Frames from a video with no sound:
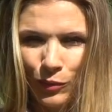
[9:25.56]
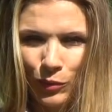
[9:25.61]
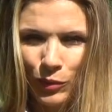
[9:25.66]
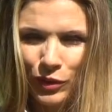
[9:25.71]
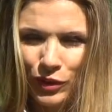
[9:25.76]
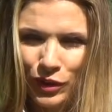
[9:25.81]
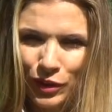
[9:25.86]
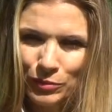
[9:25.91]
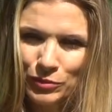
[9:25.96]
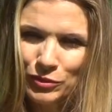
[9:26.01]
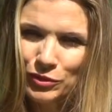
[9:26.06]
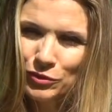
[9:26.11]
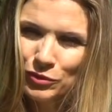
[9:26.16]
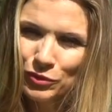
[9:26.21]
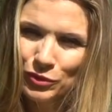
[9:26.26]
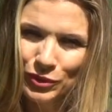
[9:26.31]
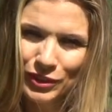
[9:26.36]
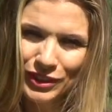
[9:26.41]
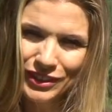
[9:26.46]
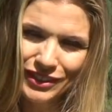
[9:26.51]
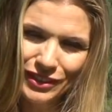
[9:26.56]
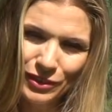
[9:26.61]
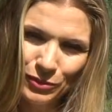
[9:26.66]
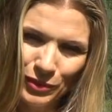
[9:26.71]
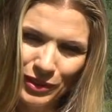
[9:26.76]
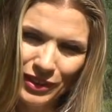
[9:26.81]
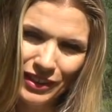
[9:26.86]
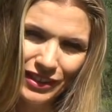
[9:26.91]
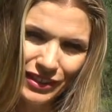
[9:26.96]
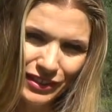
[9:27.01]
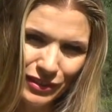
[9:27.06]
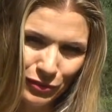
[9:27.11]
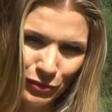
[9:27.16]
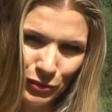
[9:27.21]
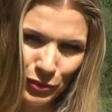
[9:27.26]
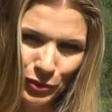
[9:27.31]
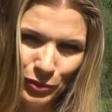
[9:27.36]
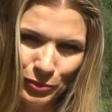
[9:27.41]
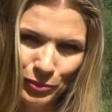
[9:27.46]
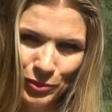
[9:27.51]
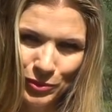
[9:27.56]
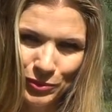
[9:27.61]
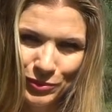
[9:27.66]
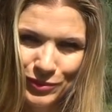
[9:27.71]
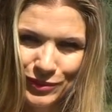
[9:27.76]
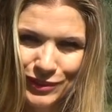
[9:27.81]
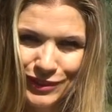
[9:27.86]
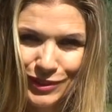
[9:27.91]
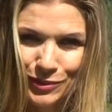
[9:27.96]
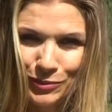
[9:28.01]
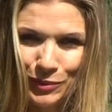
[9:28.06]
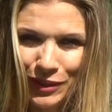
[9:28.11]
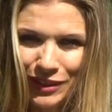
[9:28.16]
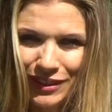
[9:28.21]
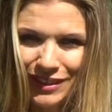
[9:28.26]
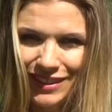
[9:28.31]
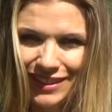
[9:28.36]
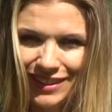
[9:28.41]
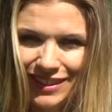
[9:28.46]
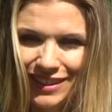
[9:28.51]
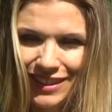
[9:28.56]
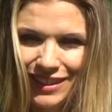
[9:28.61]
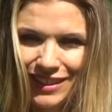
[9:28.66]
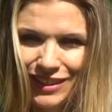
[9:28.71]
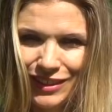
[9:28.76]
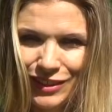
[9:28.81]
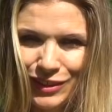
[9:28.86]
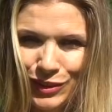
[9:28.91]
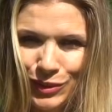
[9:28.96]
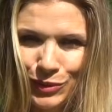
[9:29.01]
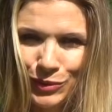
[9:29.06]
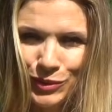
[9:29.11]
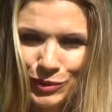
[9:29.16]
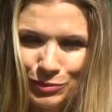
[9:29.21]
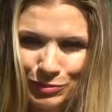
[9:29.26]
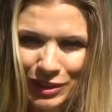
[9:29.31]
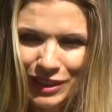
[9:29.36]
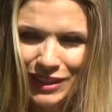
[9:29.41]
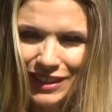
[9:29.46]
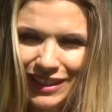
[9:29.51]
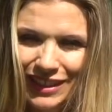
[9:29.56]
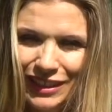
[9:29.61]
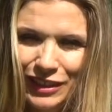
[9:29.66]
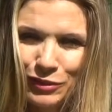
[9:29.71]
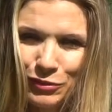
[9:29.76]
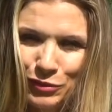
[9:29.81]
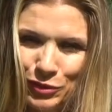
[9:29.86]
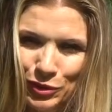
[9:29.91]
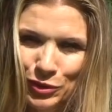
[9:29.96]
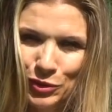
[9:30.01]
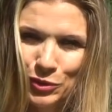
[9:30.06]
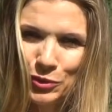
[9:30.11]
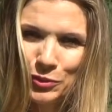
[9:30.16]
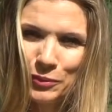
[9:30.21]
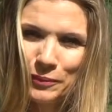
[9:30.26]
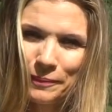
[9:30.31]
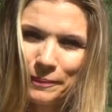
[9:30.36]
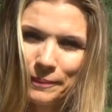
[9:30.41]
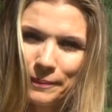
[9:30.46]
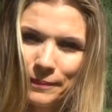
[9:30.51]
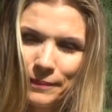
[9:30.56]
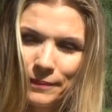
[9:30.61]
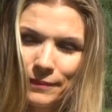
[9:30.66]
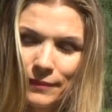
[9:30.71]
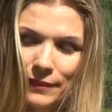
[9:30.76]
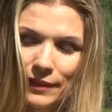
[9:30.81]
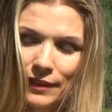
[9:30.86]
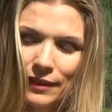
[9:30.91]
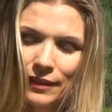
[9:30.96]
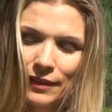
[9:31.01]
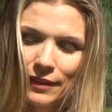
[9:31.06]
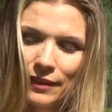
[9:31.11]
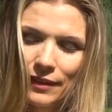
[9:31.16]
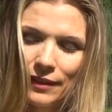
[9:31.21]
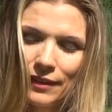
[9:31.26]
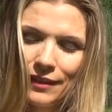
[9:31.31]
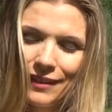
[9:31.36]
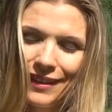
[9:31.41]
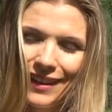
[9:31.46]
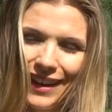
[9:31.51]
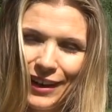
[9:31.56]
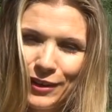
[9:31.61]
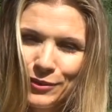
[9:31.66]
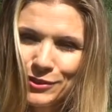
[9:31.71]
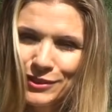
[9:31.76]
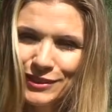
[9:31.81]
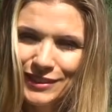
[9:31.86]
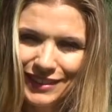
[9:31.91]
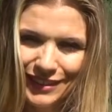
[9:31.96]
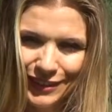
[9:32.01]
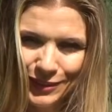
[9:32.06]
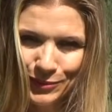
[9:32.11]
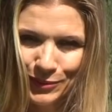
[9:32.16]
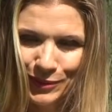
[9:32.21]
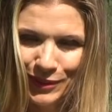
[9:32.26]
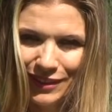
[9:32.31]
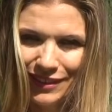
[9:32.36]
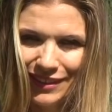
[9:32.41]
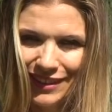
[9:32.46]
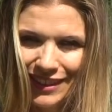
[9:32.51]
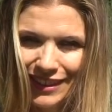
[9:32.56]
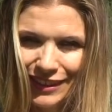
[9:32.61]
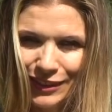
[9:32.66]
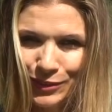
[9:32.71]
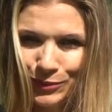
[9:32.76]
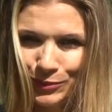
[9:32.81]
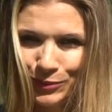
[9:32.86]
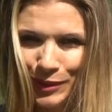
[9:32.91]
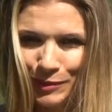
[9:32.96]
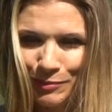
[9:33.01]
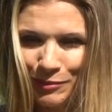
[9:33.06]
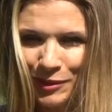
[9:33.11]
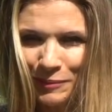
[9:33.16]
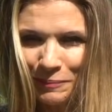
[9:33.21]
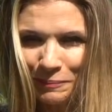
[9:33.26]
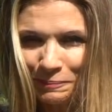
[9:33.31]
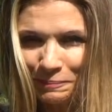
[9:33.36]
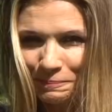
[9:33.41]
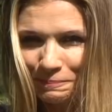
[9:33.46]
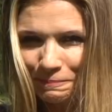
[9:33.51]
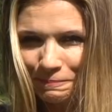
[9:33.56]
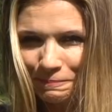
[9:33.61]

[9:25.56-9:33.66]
will come to fruition when there's a full moon. So what was made clear for you? I was sitting with 8 women,